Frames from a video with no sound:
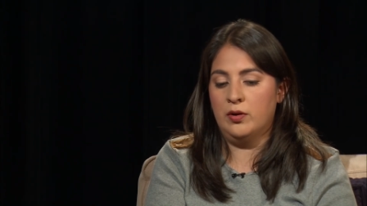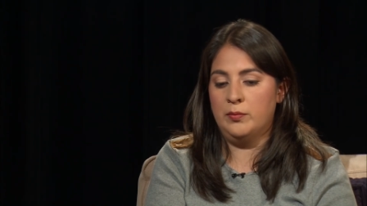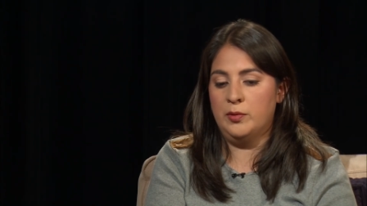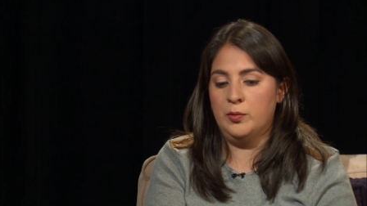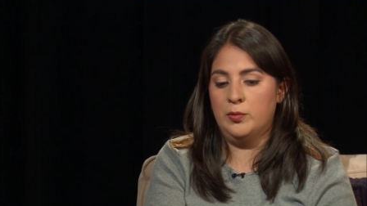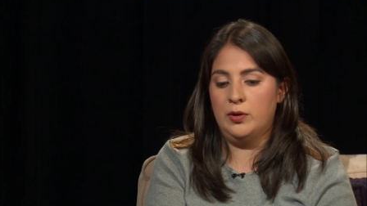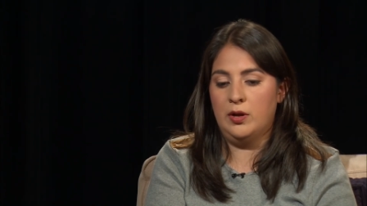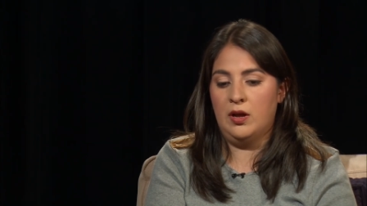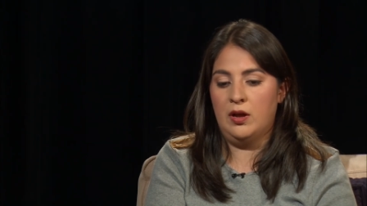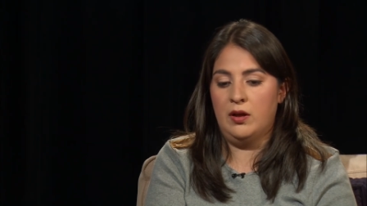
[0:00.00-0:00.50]
I
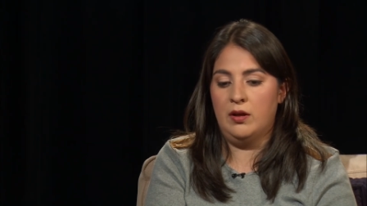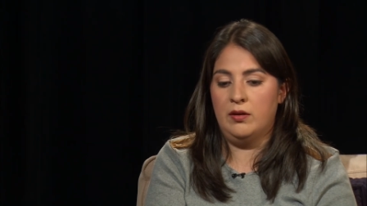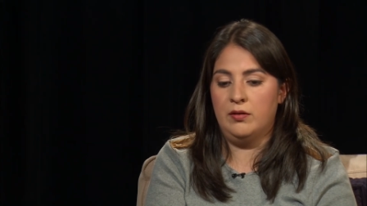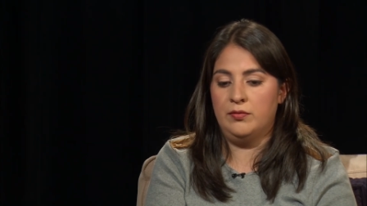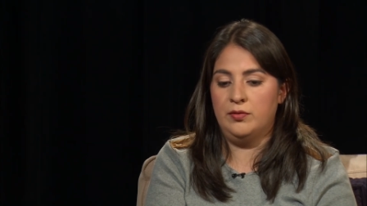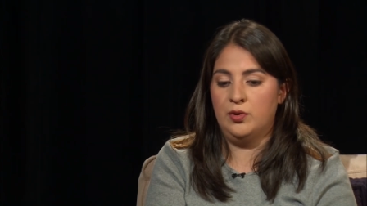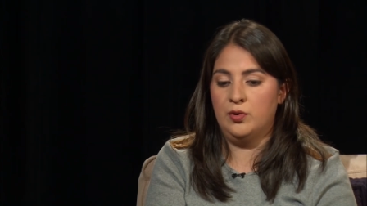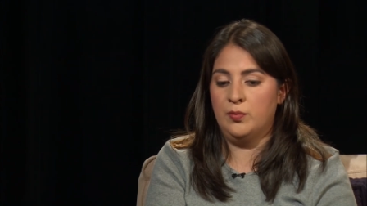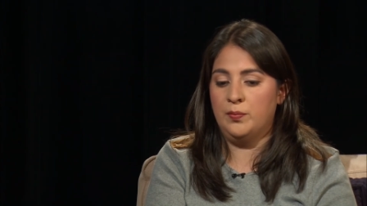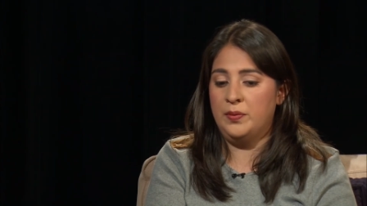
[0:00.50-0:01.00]
mean, we
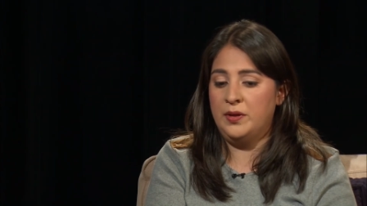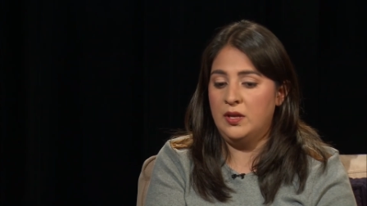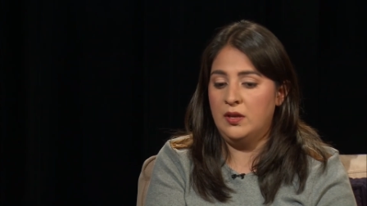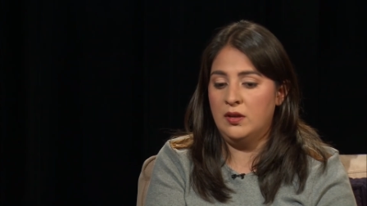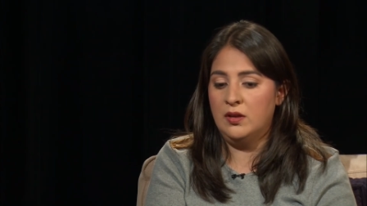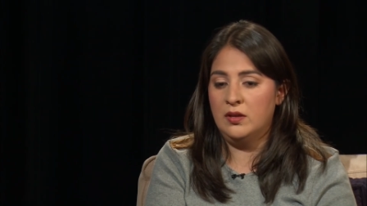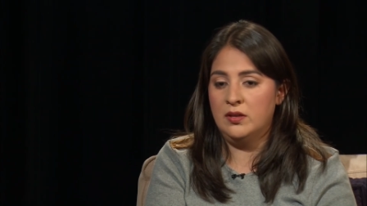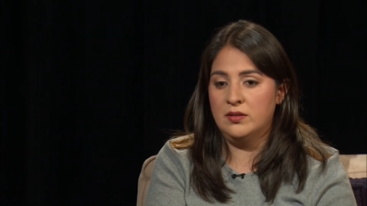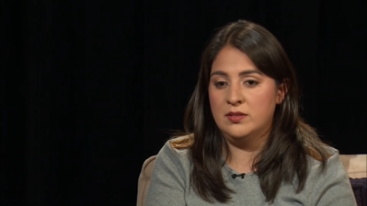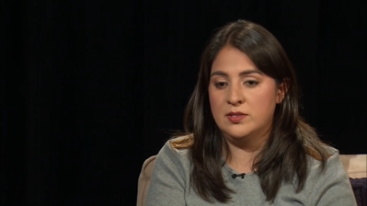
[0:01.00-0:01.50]
have
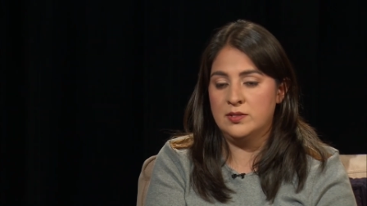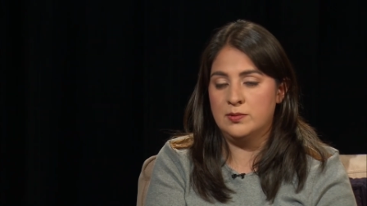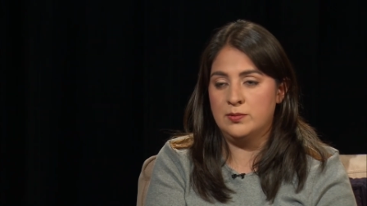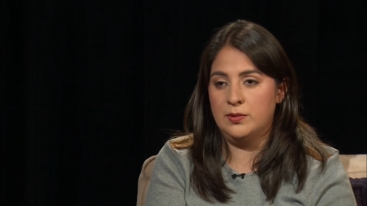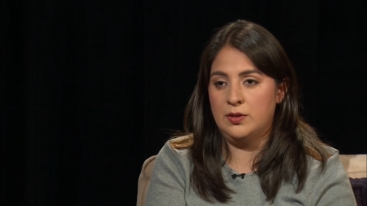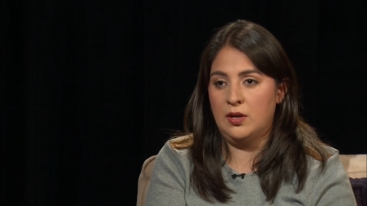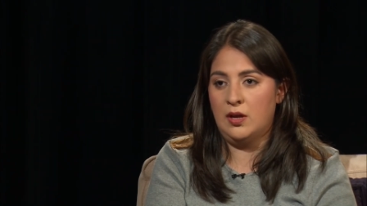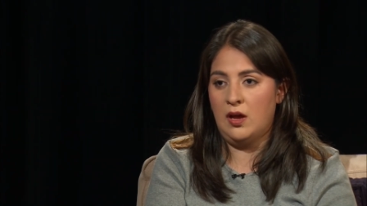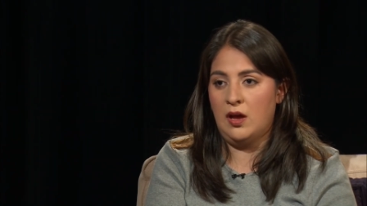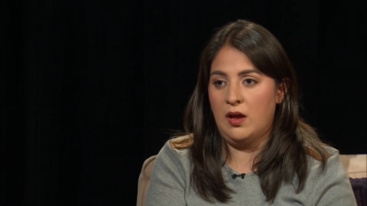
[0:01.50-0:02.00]
Europeans,
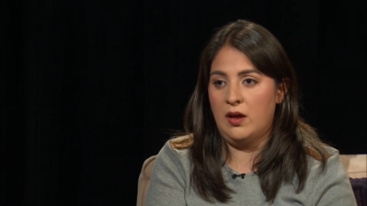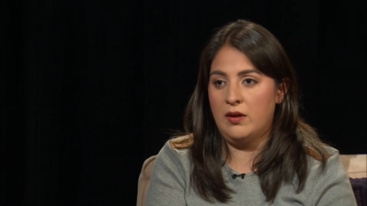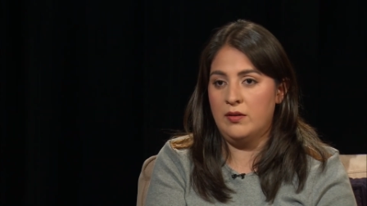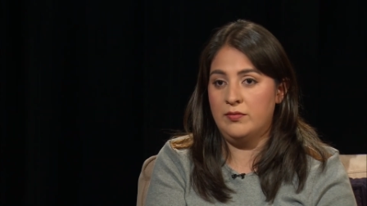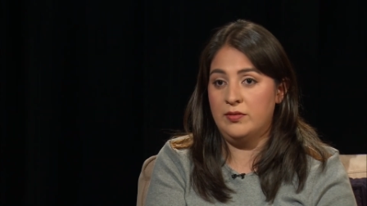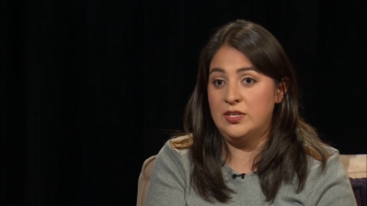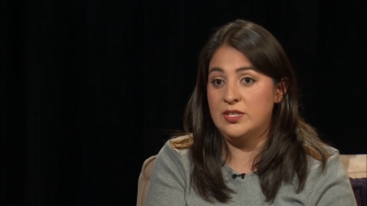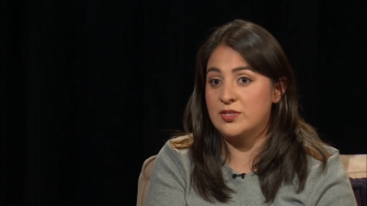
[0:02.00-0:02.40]
we have mm.